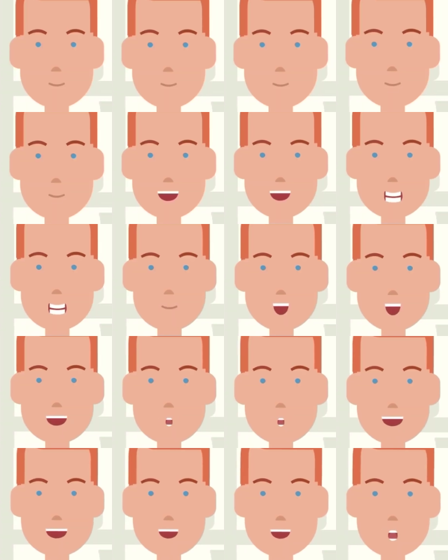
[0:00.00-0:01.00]
When I
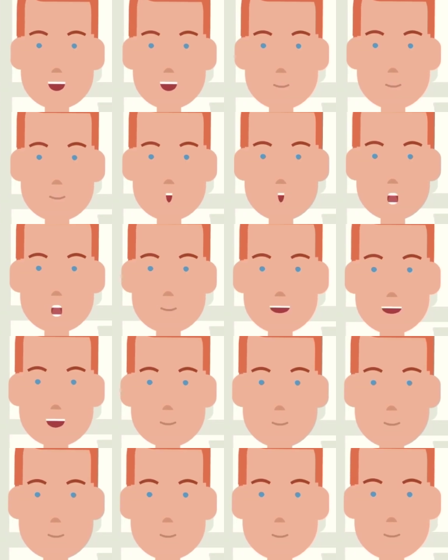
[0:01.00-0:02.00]
say indirect
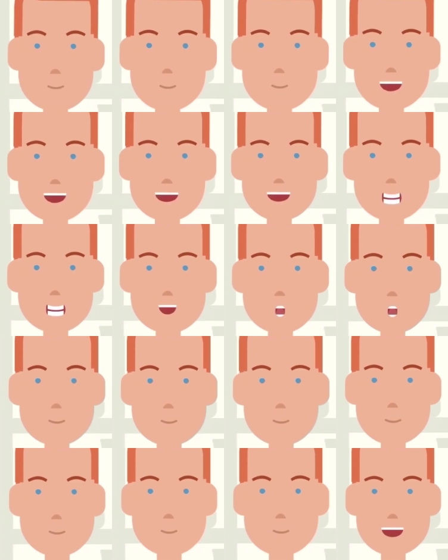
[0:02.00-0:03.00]
interests, I mean,
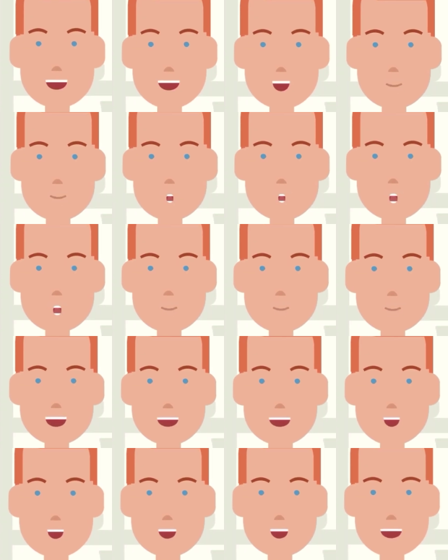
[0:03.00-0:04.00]
do you have
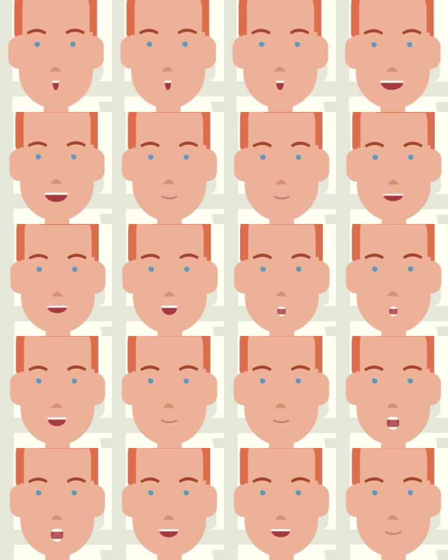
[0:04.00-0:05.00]
any indirect
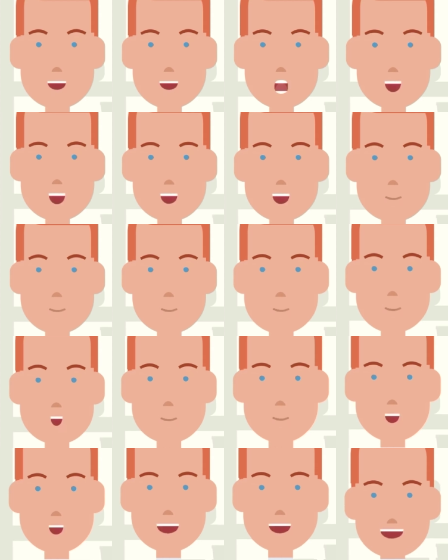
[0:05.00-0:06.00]
ownership of land through
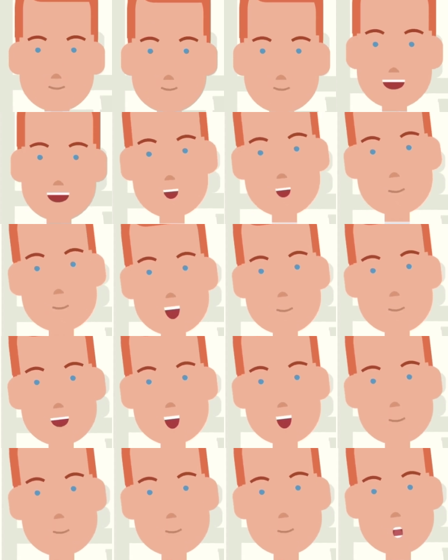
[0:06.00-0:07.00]
any
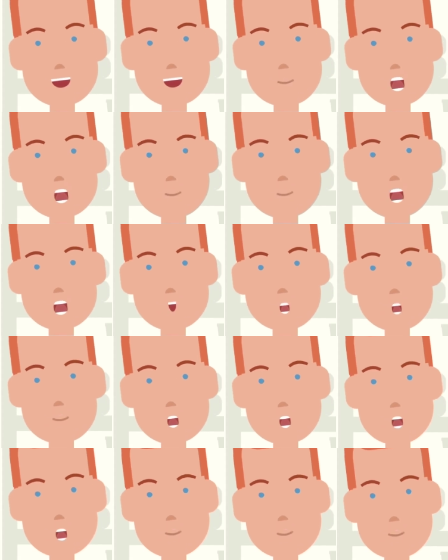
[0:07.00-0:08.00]
shareholdings in a
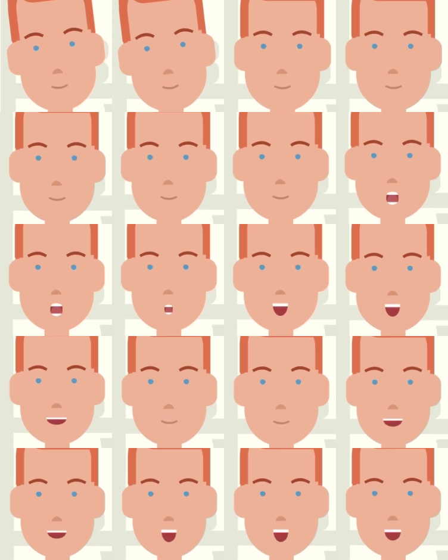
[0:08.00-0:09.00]
corporation,
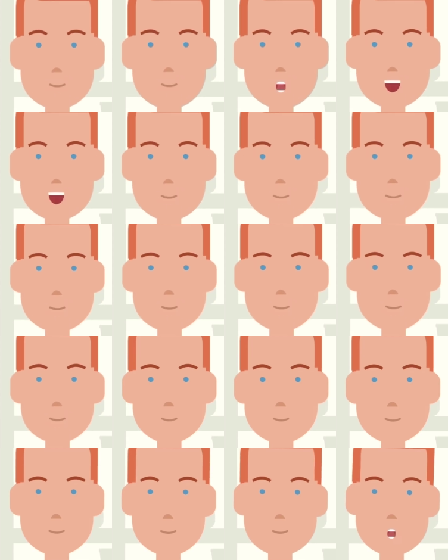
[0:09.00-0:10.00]
partnership interests,
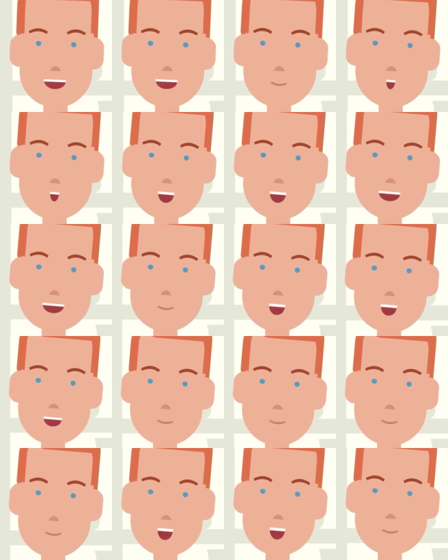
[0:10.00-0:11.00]
in a partnership
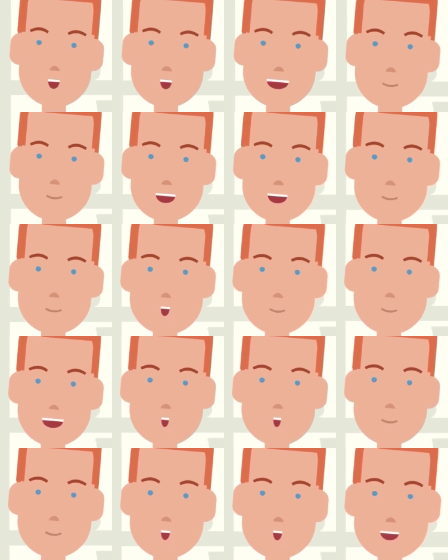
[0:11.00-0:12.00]
or beneficial
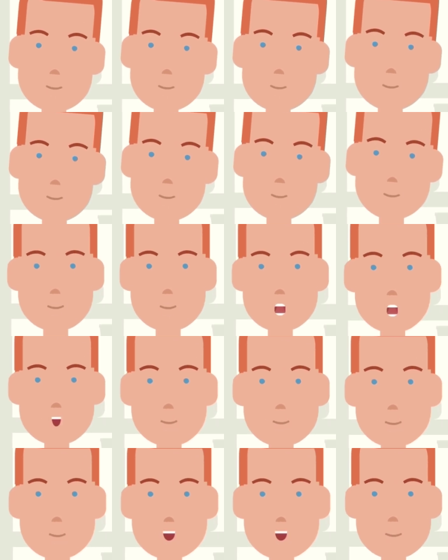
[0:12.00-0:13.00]
interests as a
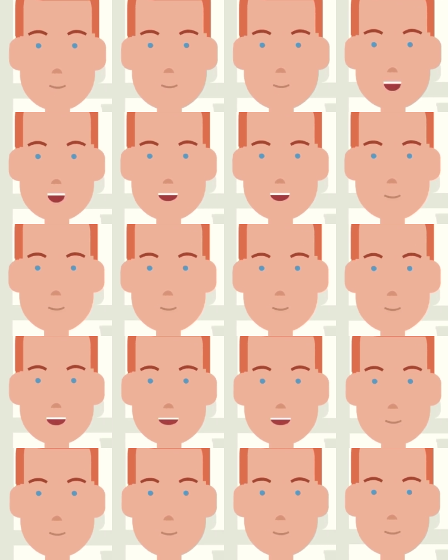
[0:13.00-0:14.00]
trust
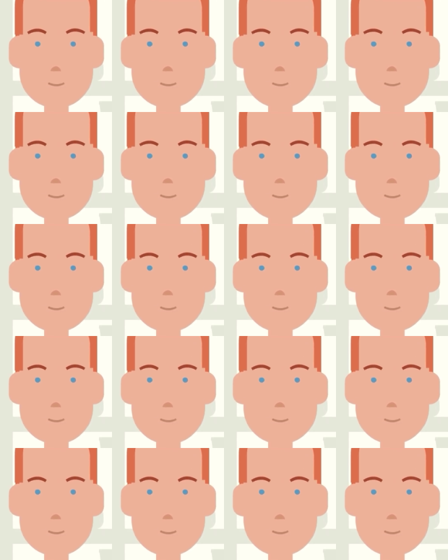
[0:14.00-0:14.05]
beneficiary?